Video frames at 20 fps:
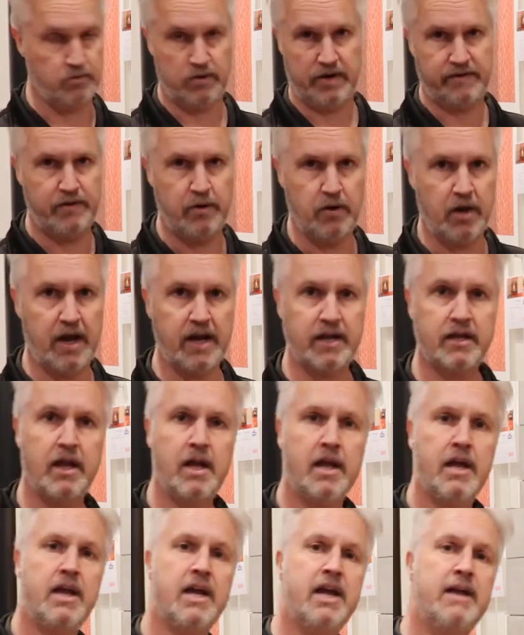or whatever you like,
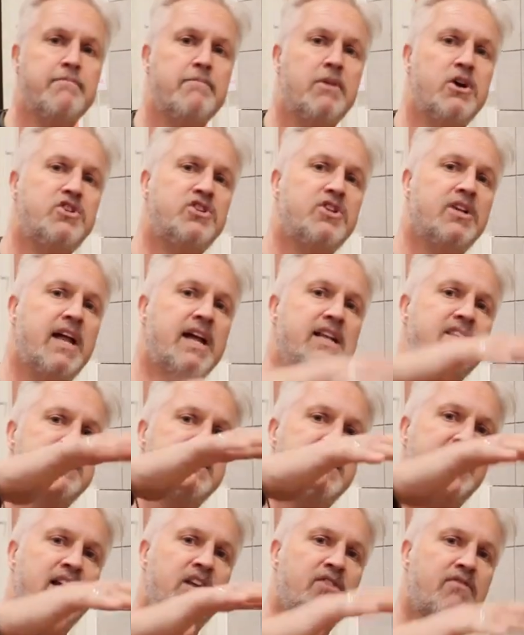it modulates
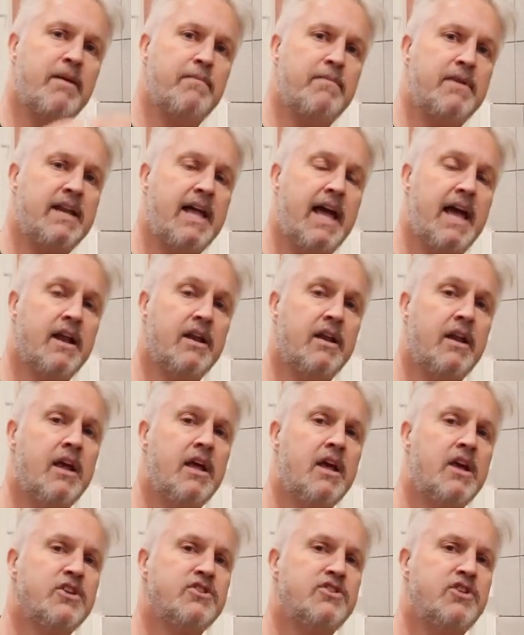the heater up and down.
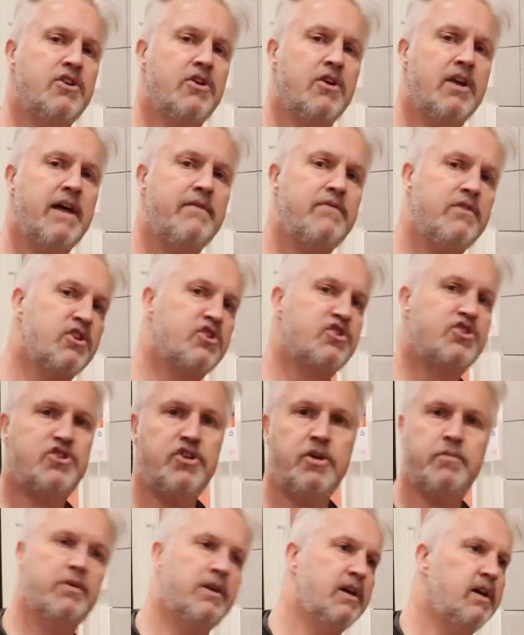So you're not having this
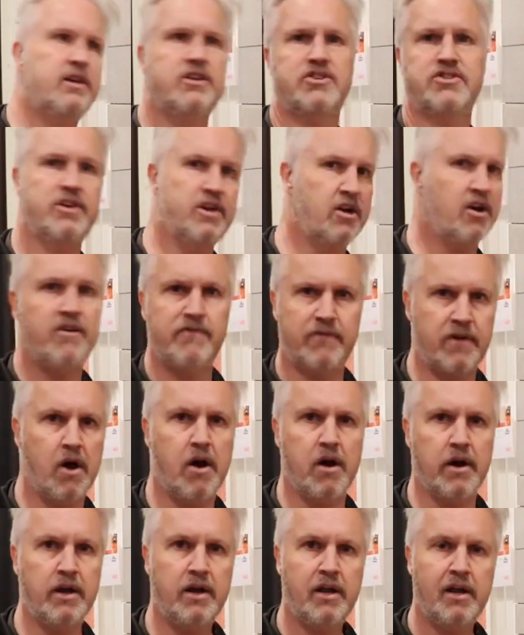stupid heater turning off and
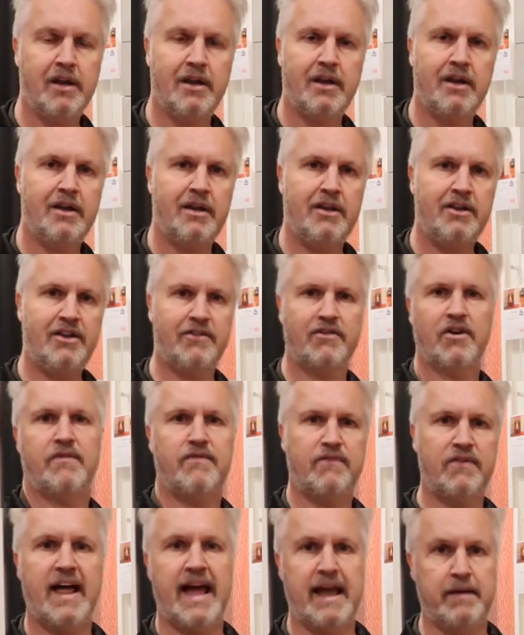on. You've got
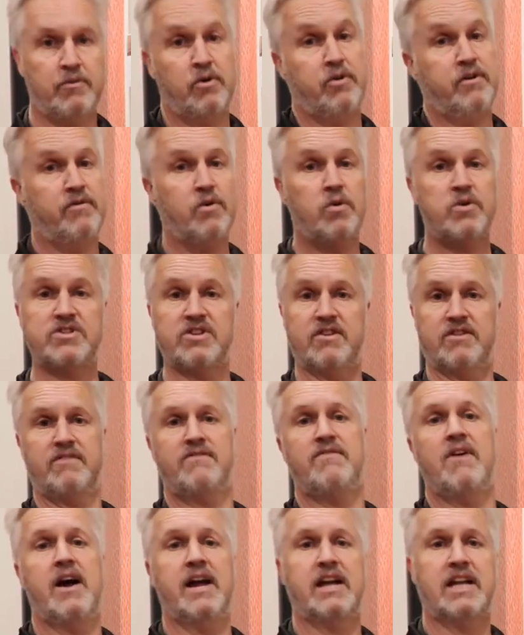flame, we've always got the
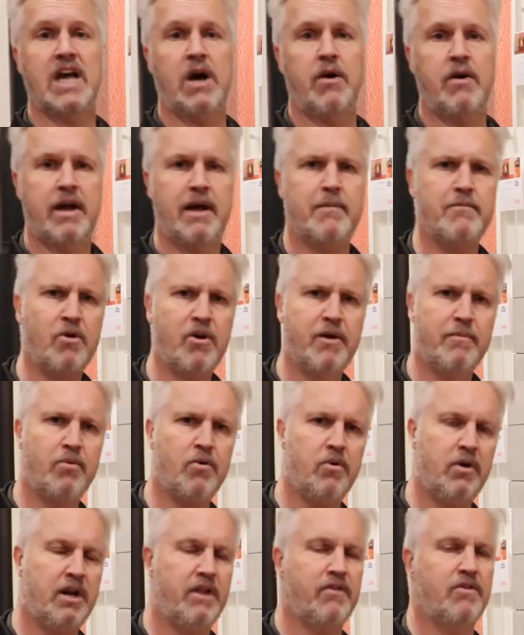fire going, and more
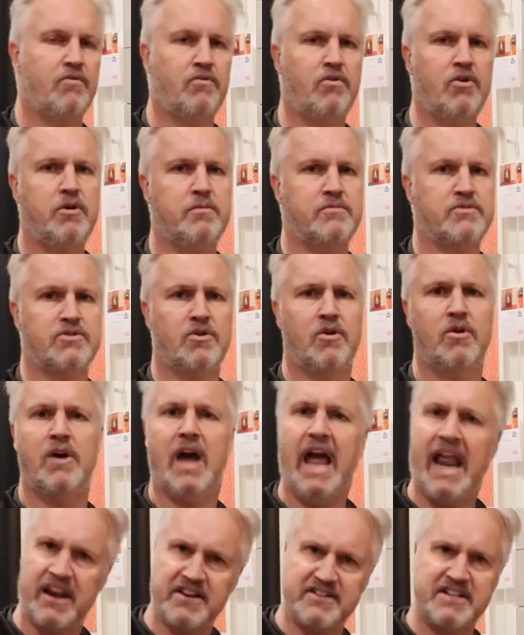importantly, the room's
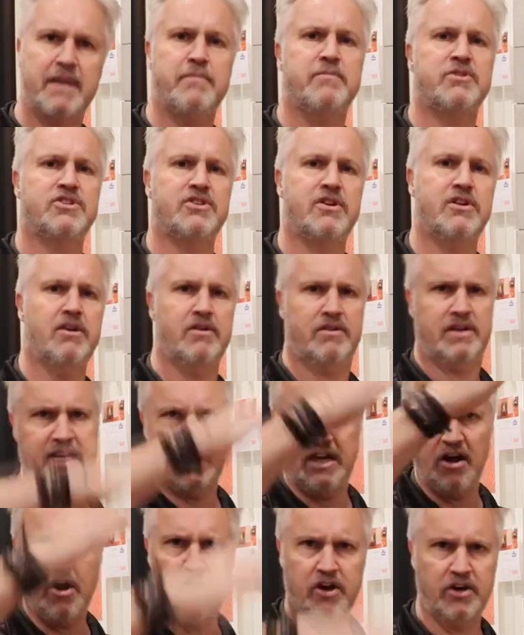at a temperature, not
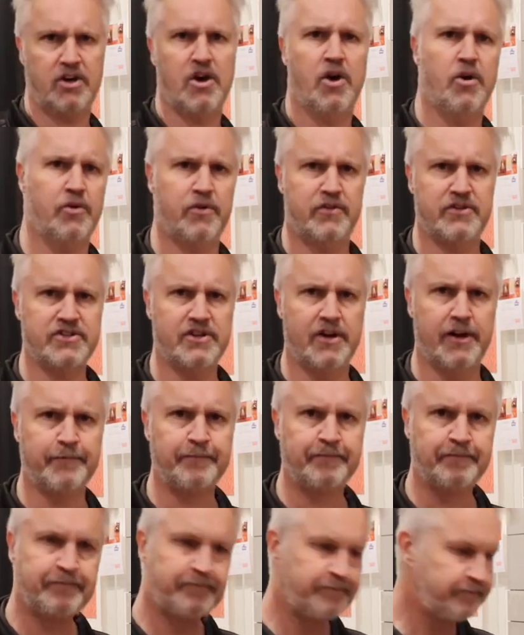getting hot and cold all the time.
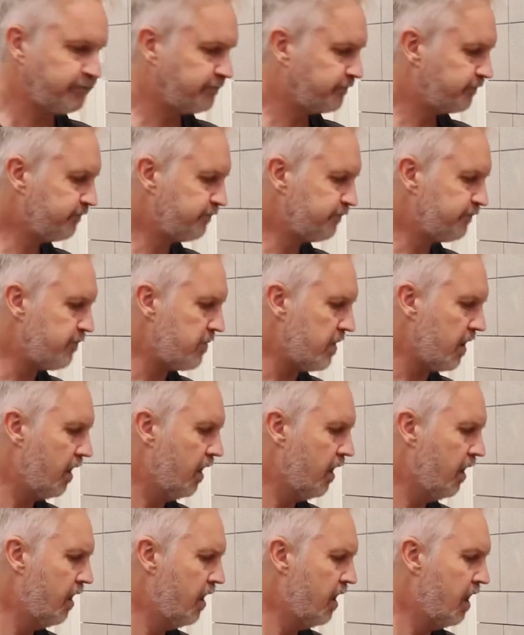
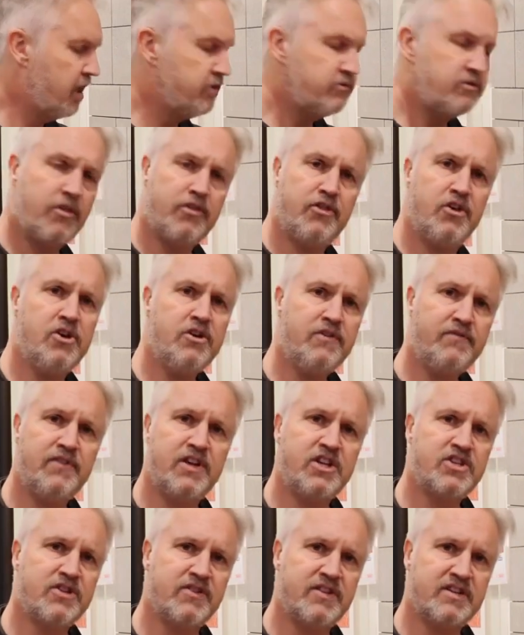The third
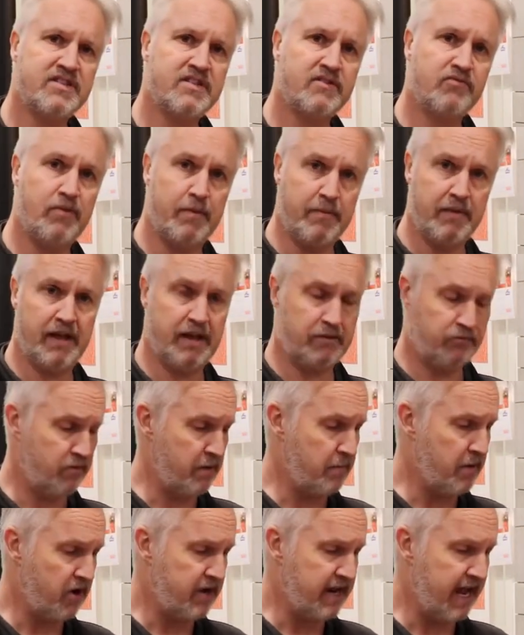feature this
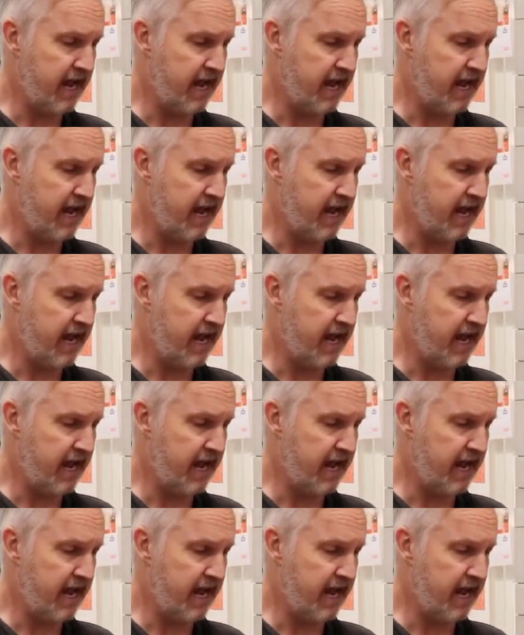remote